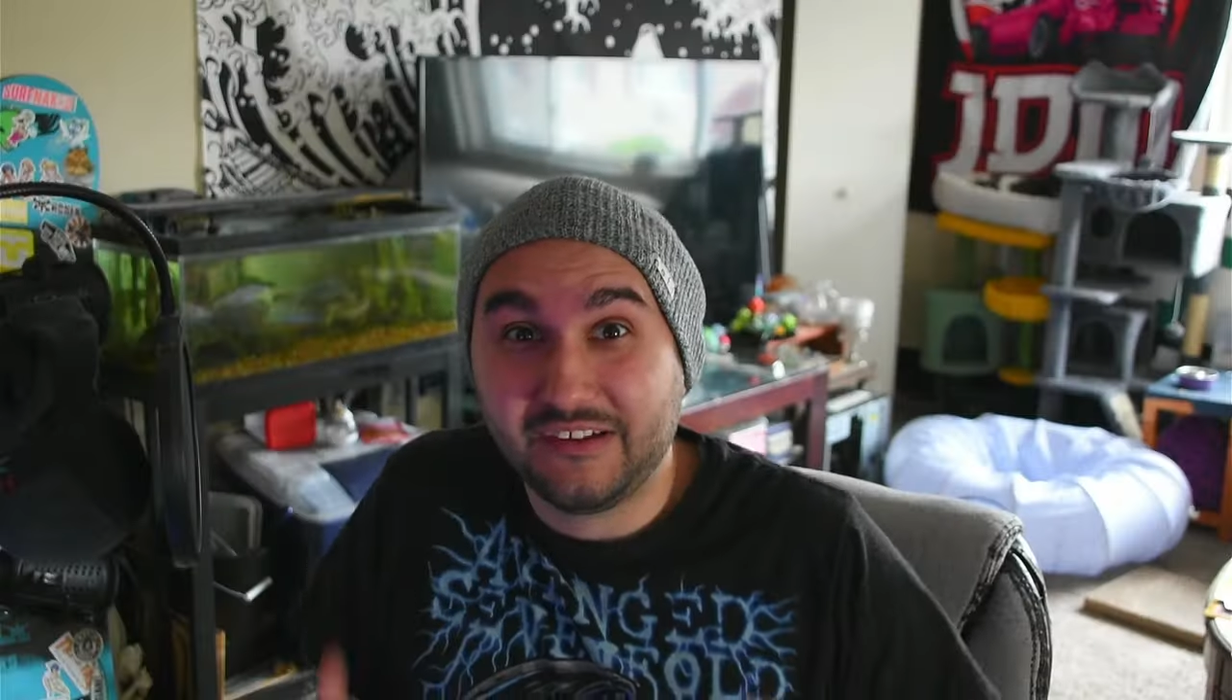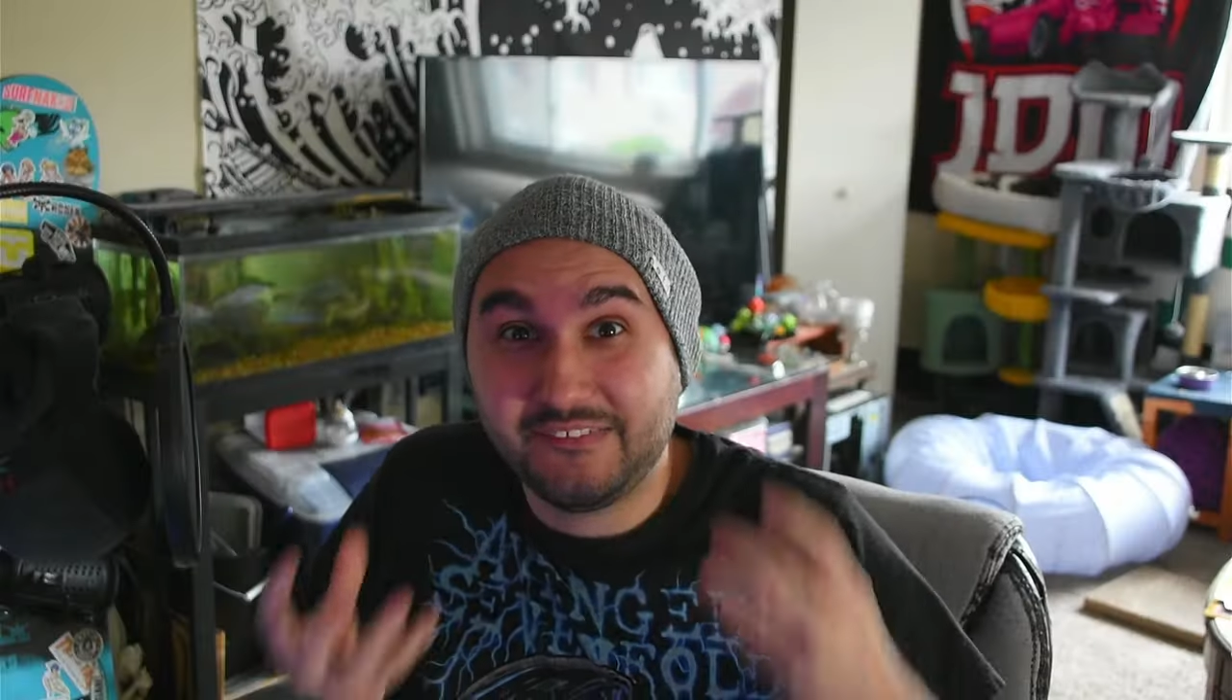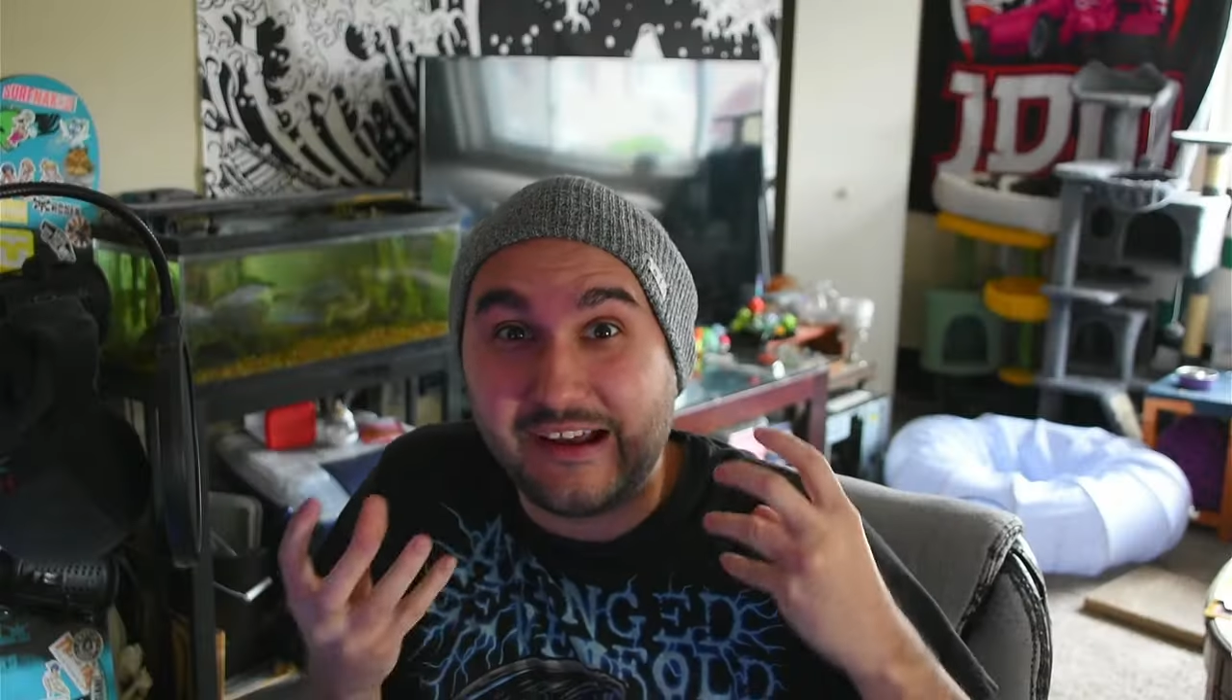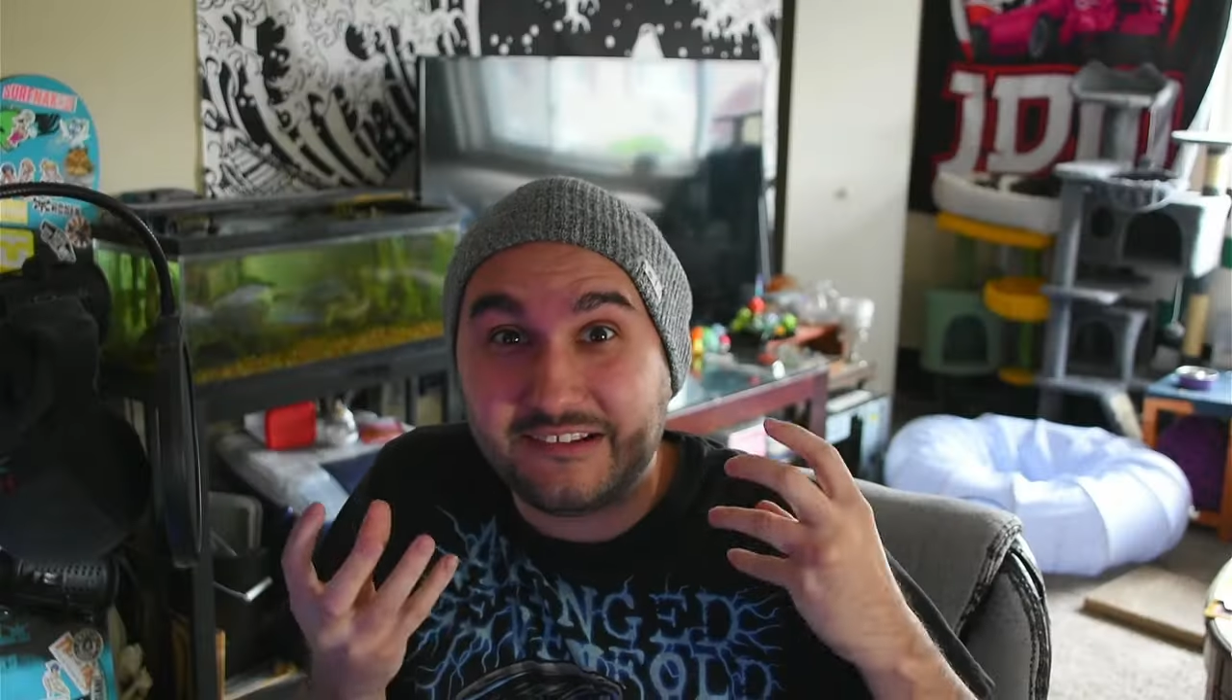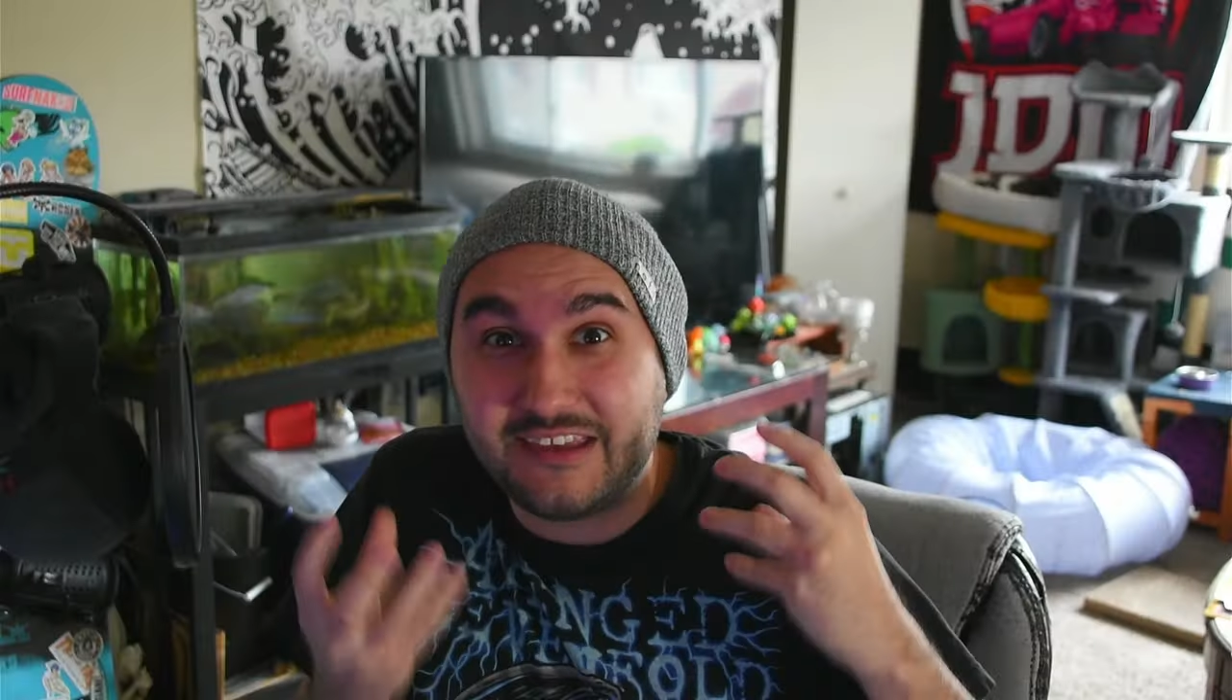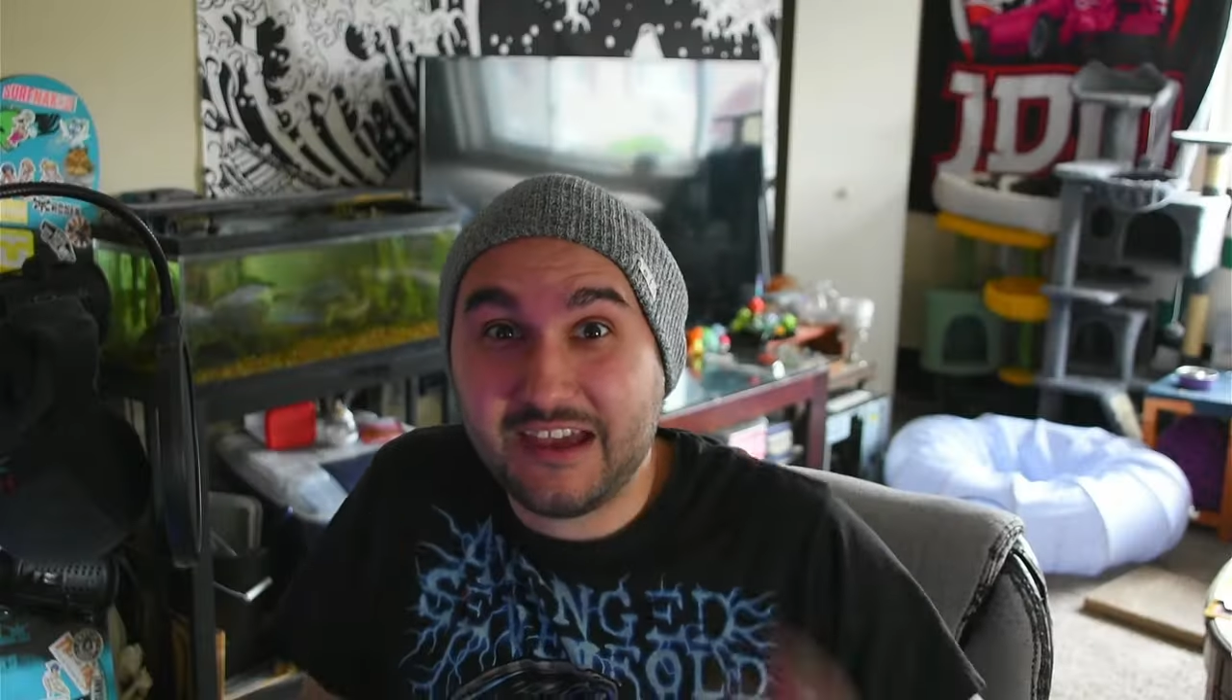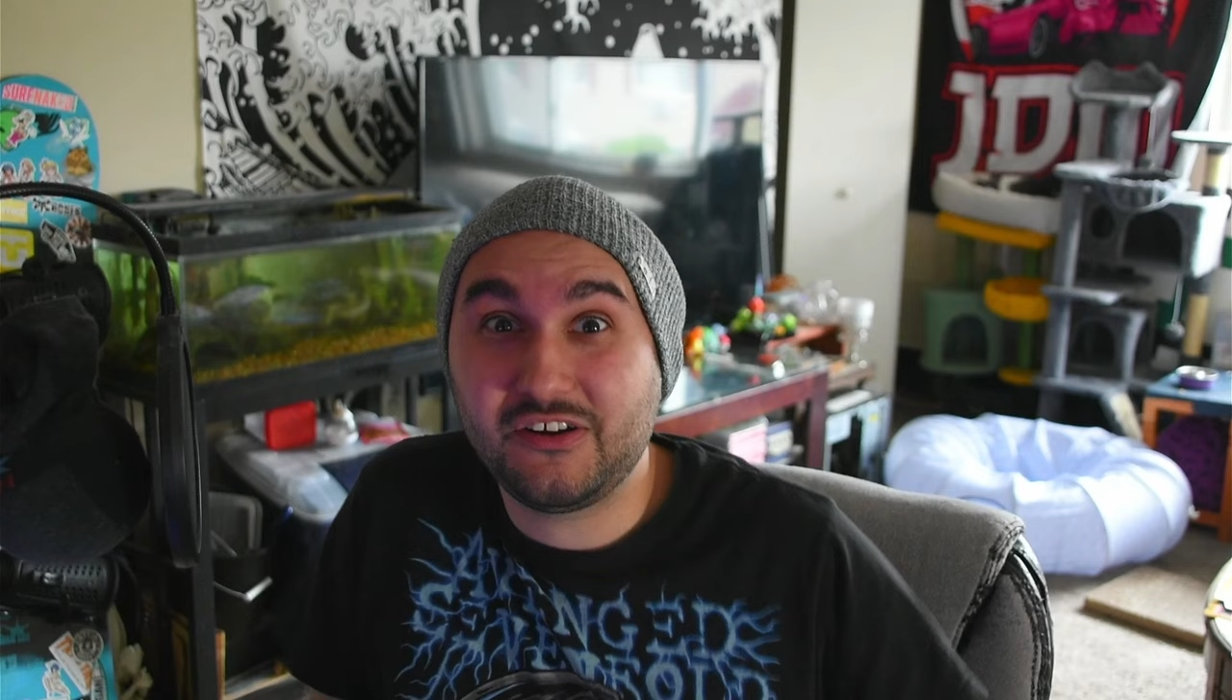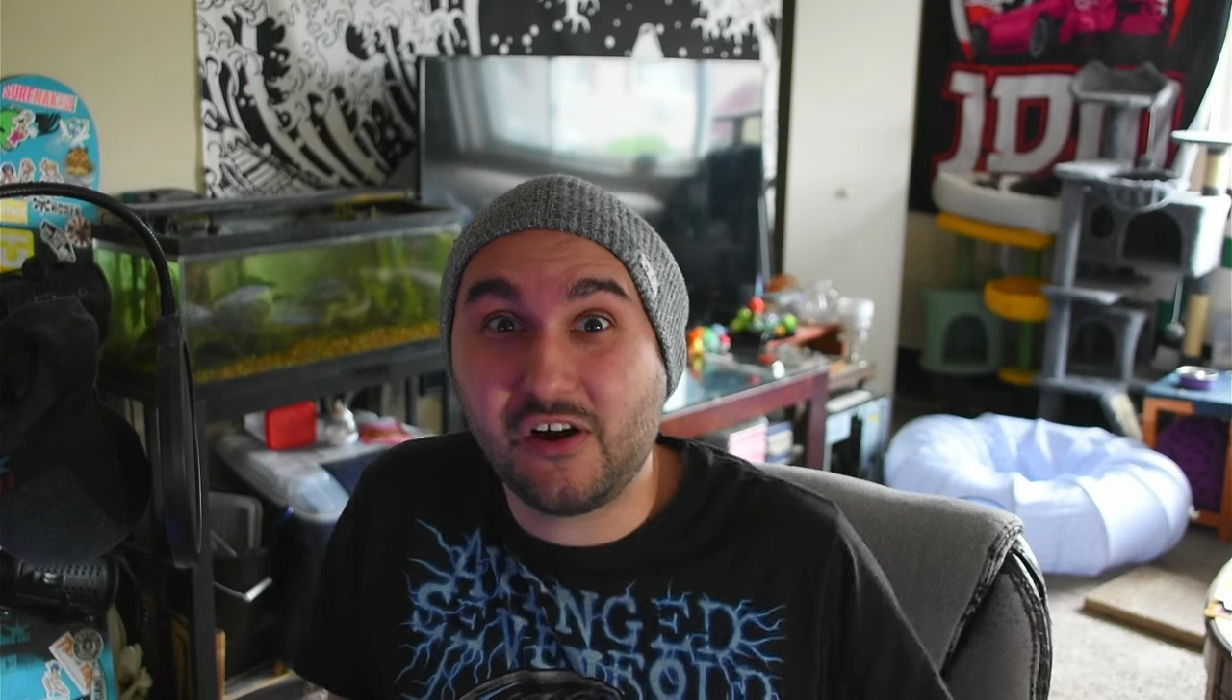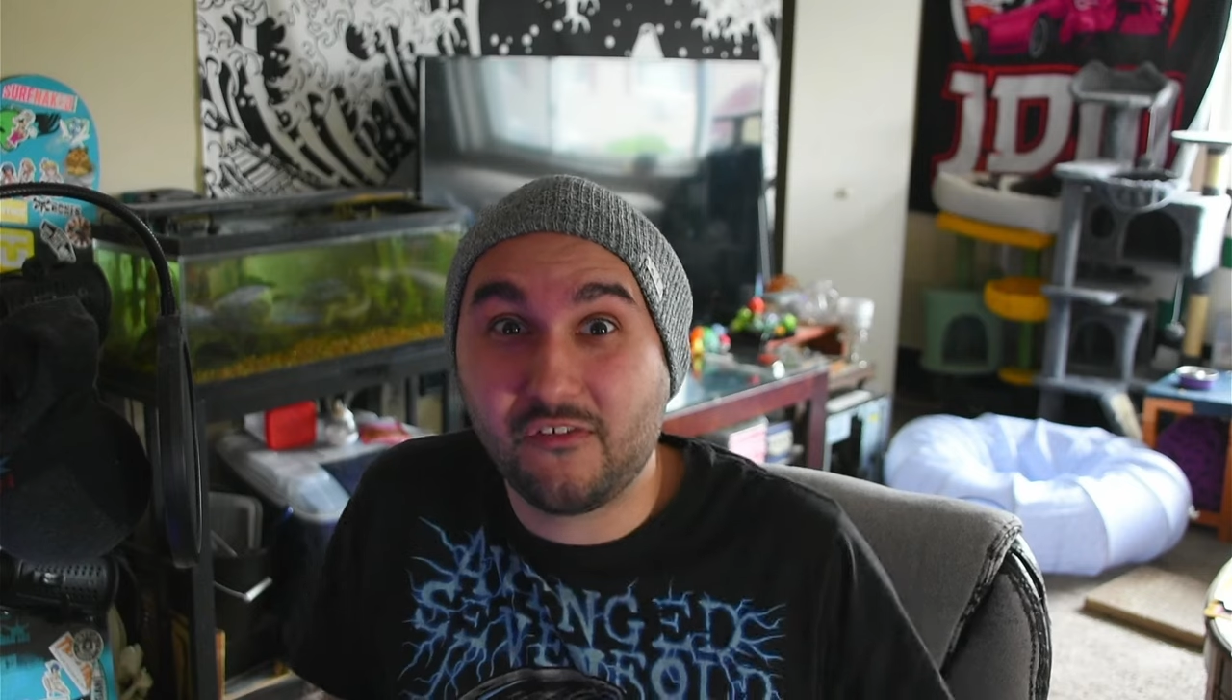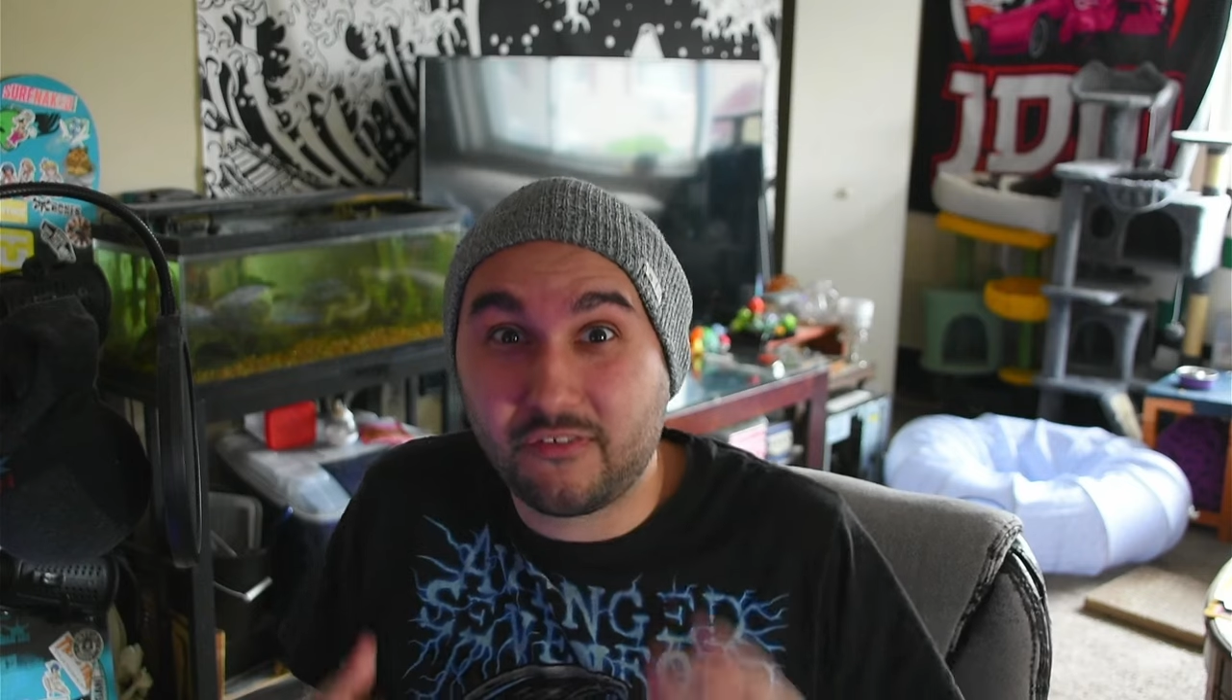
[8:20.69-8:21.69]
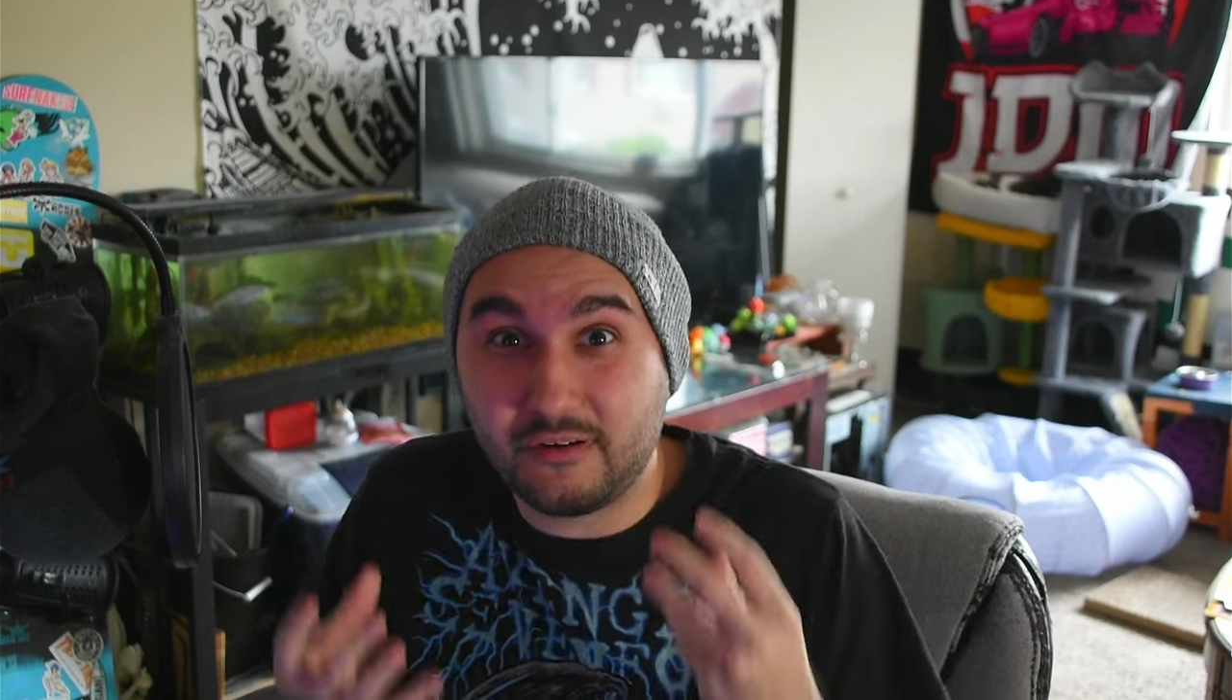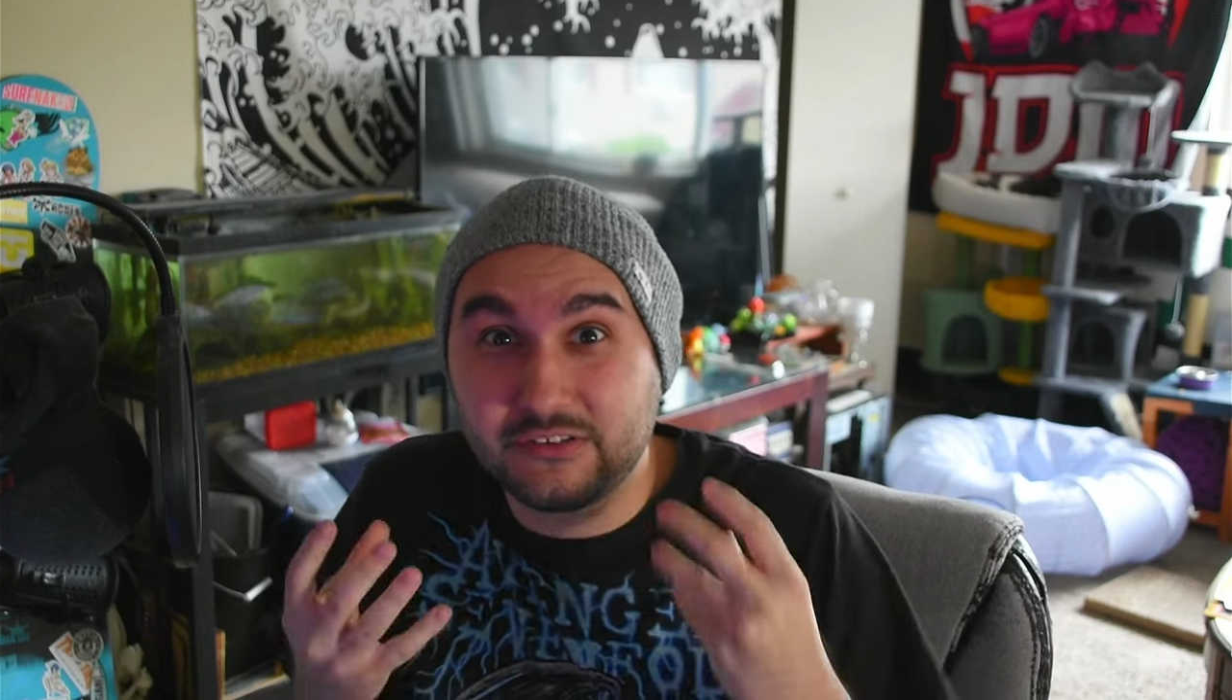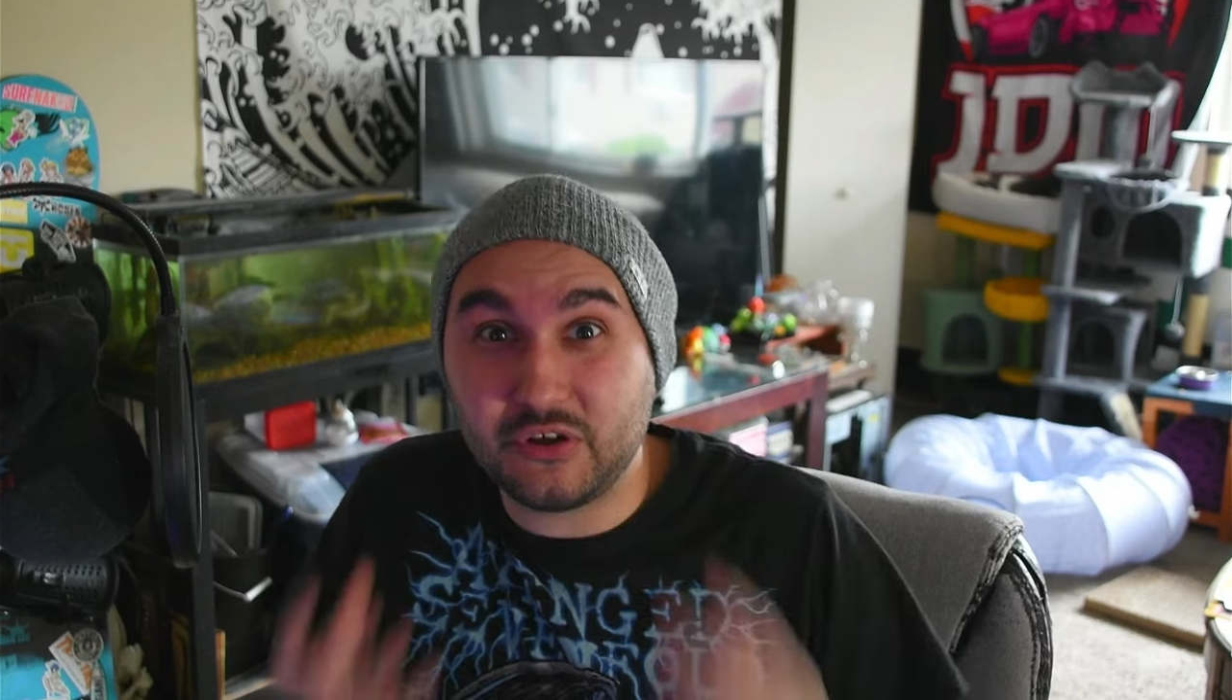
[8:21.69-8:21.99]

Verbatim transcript: that takeover